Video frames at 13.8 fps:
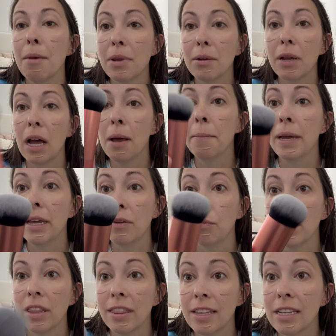I'm gonna come in
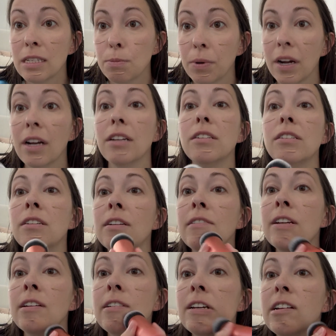with this brush
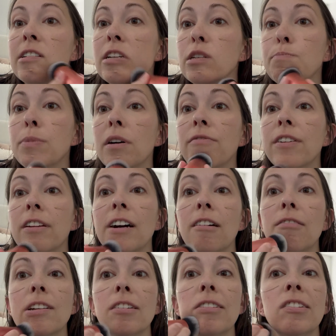and just buff it out.